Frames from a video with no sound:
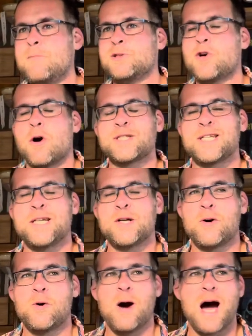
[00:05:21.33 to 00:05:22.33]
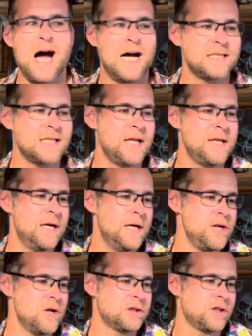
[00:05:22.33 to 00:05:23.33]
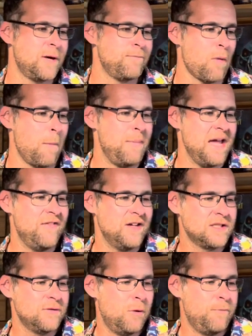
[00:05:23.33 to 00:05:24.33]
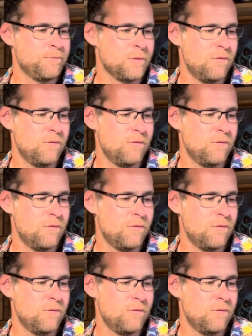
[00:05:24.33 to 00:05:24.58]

I'll see you all at the Nottingham Beer Festival,